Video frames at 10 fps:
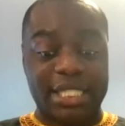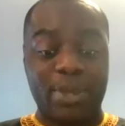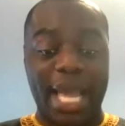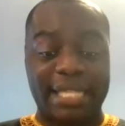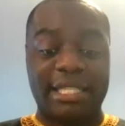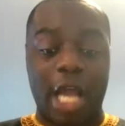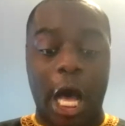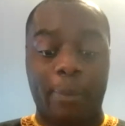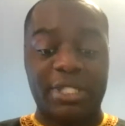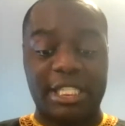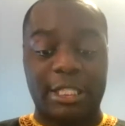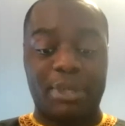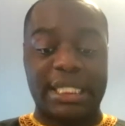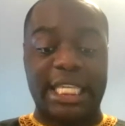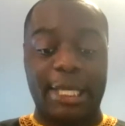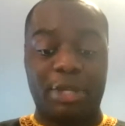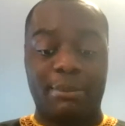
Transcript: So we ask that all participants keep